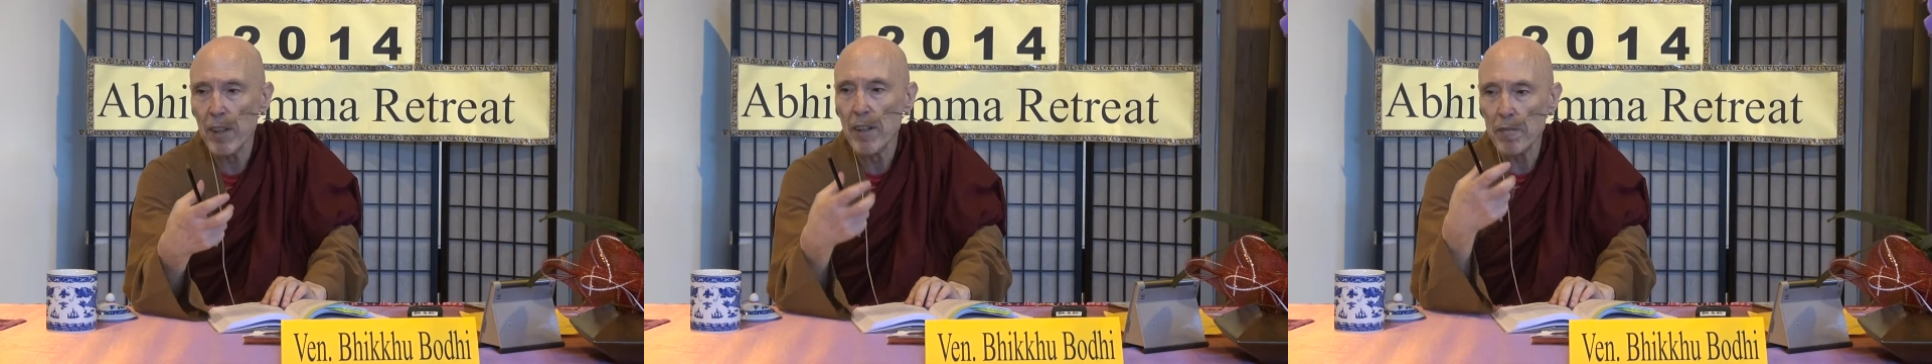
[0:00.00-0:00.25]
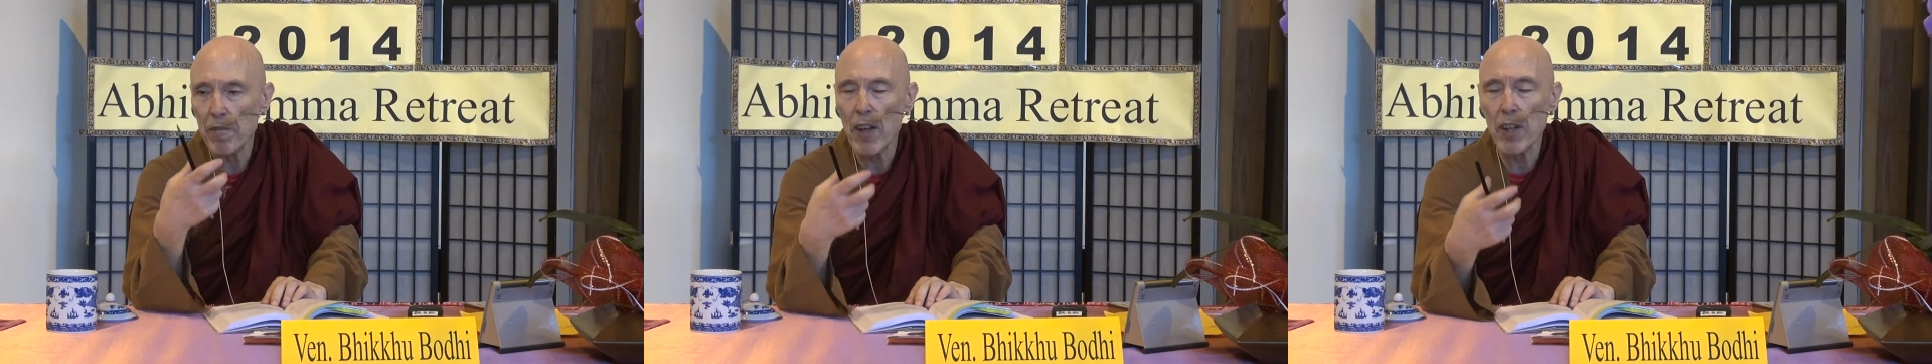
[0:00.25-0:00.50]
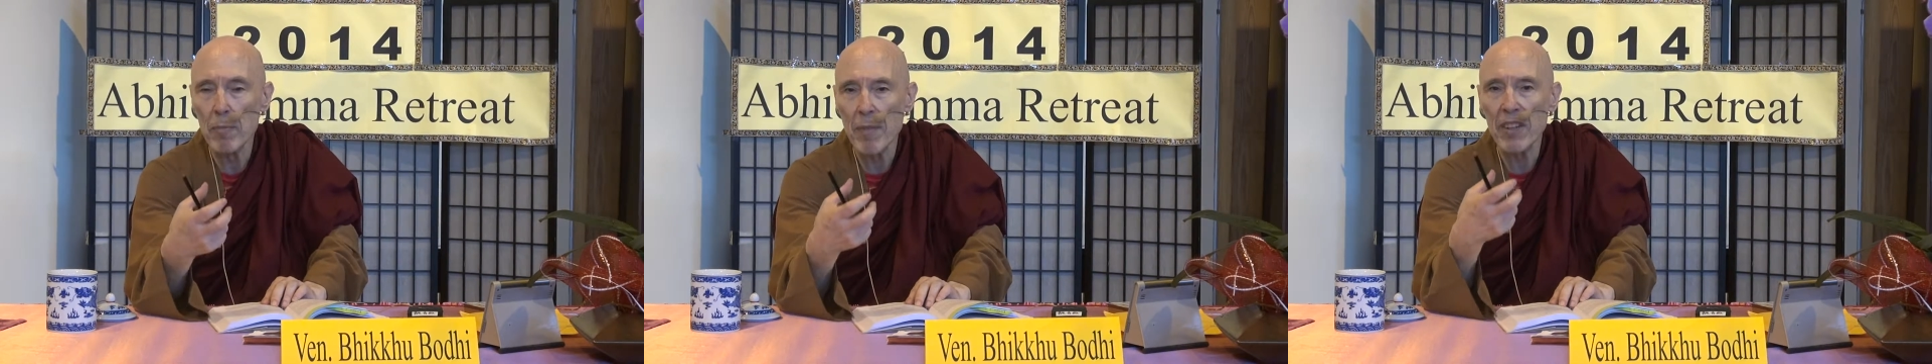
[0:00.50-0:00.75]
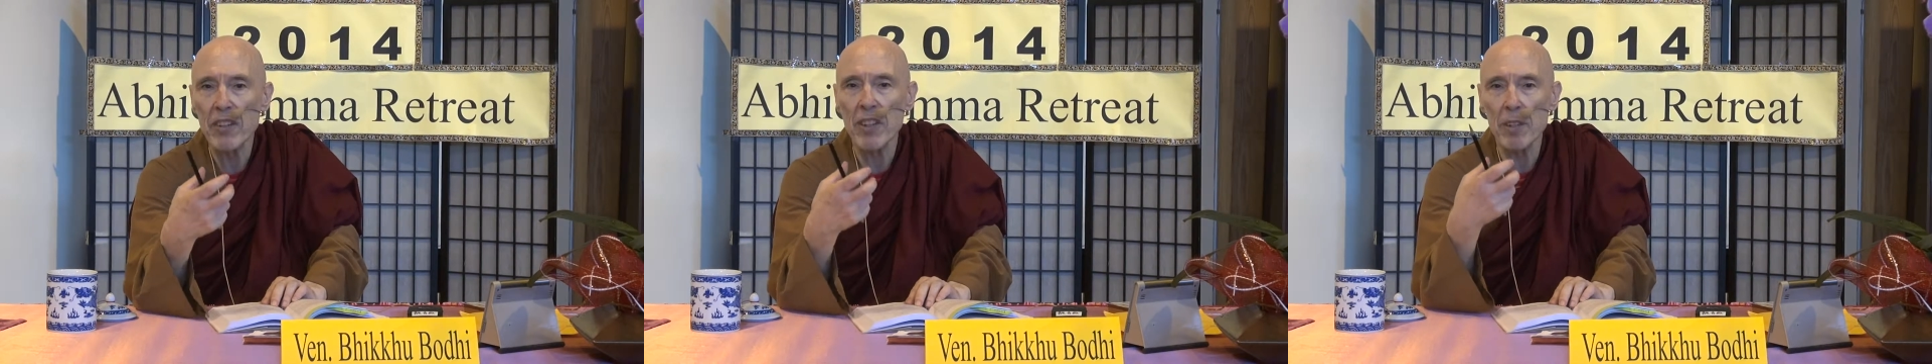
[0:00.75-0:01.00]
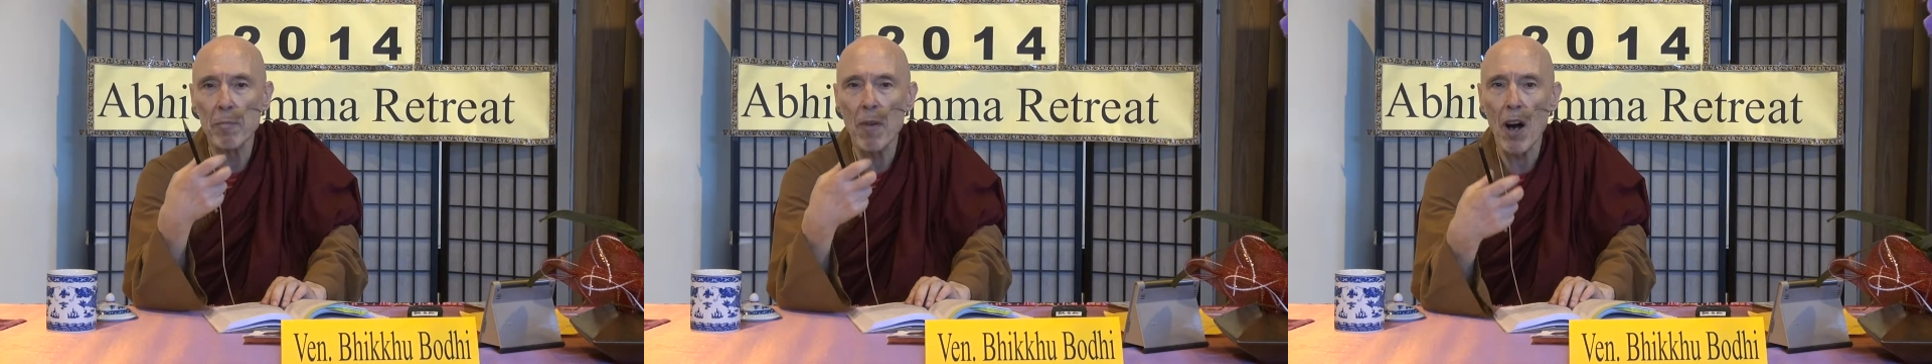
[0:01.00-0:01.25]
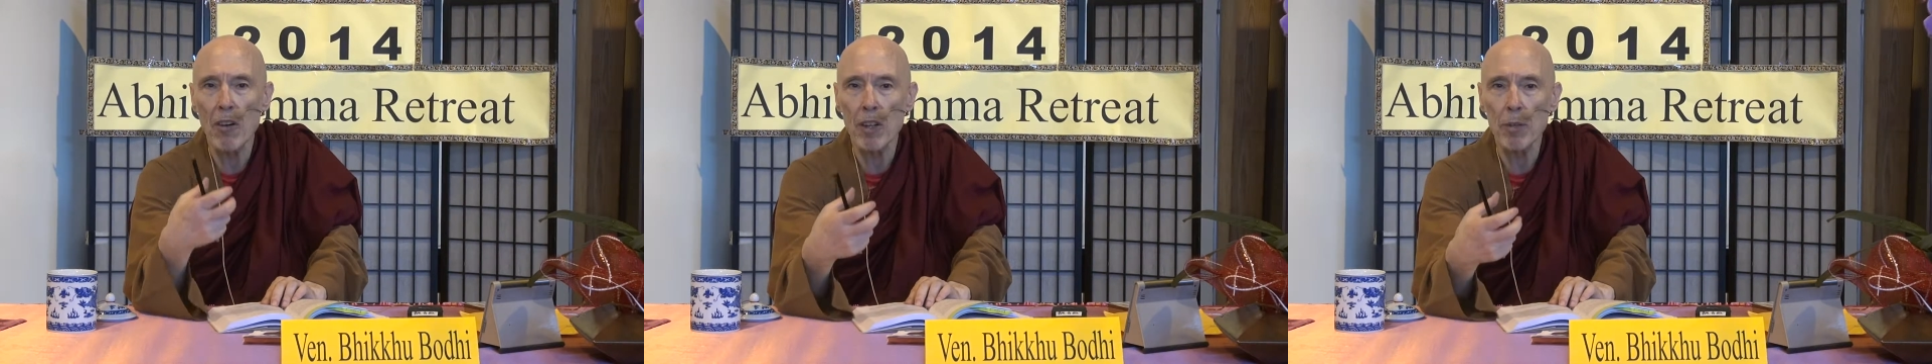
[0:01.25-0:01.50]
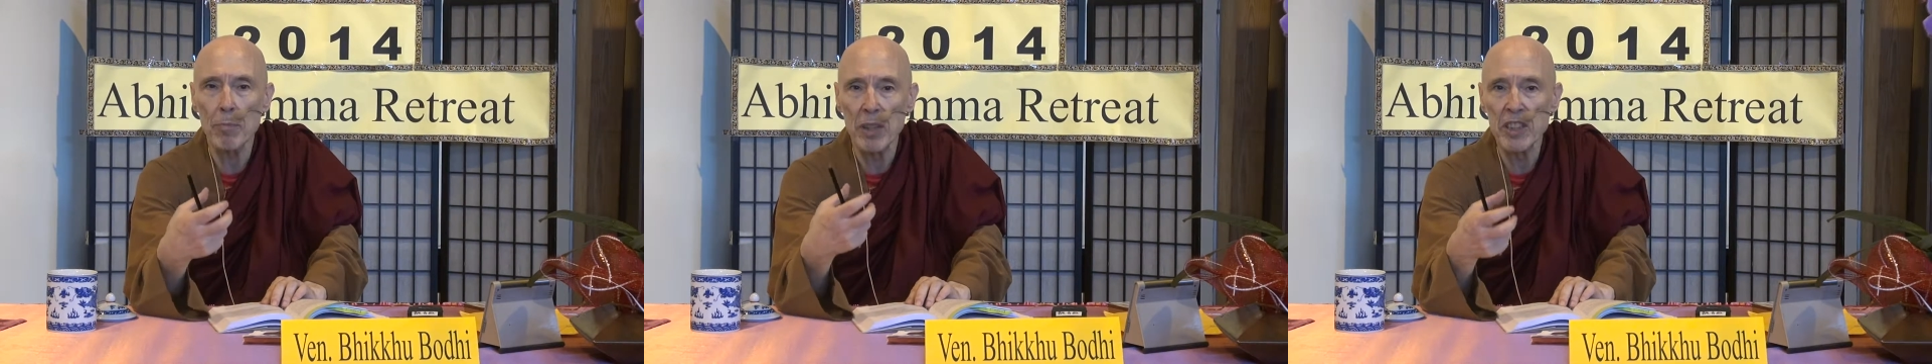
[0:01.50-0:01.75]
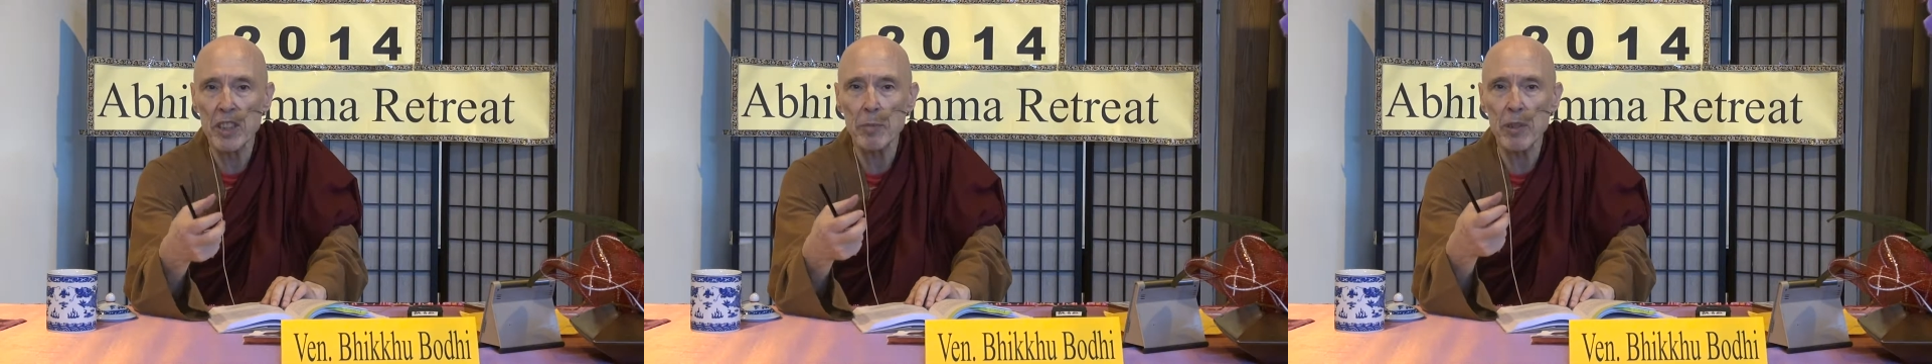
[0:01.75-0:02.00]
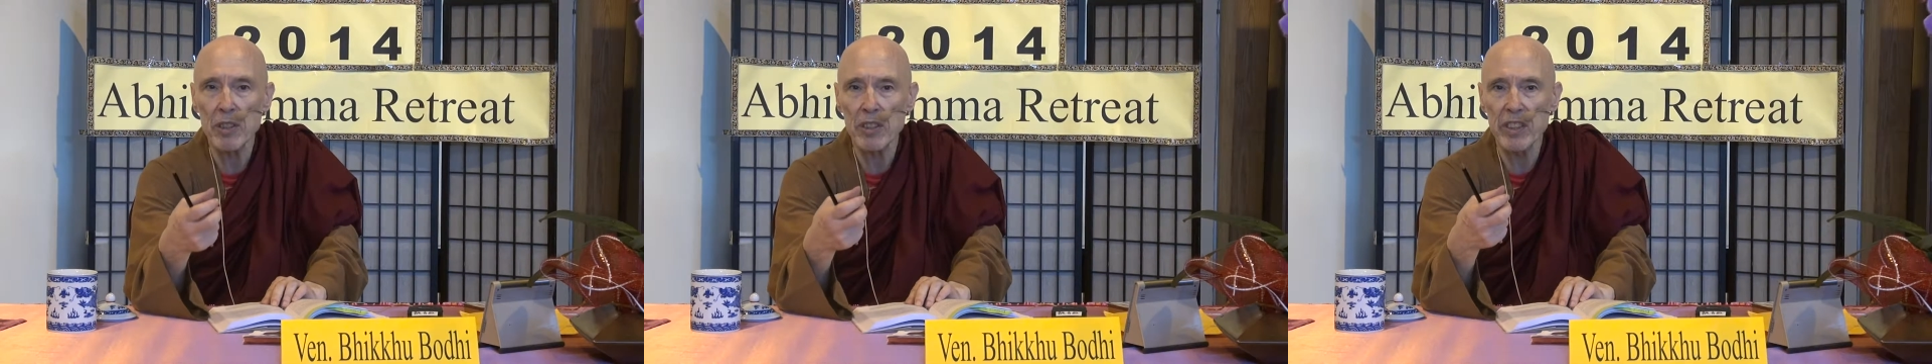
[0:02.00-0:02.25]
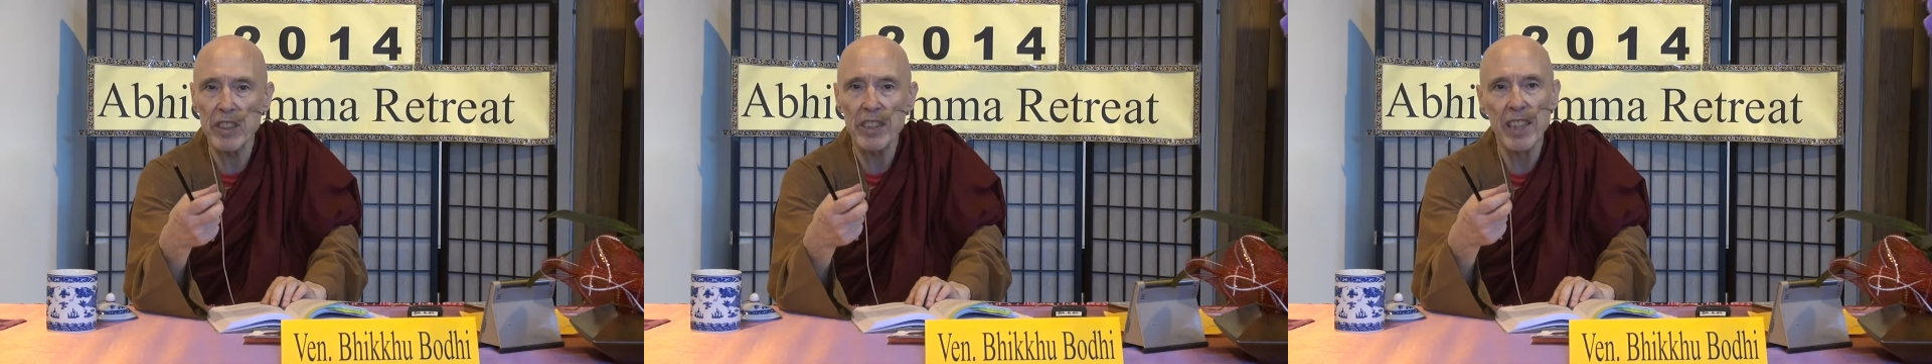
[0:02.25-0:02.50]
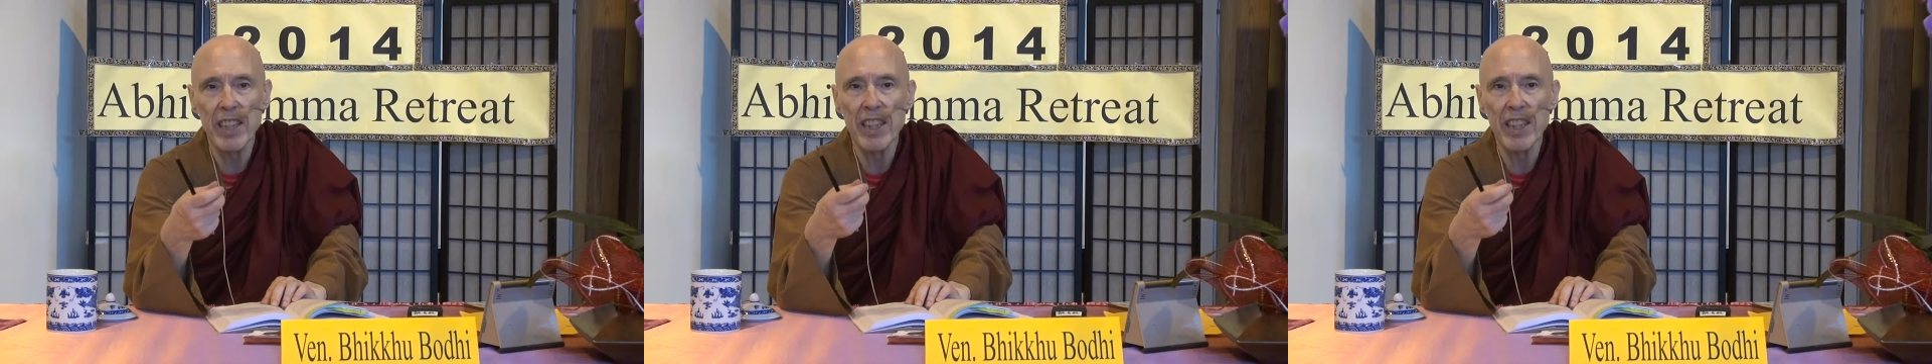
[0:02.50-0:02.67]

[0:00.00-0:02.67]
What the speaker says: fundamental moral principles,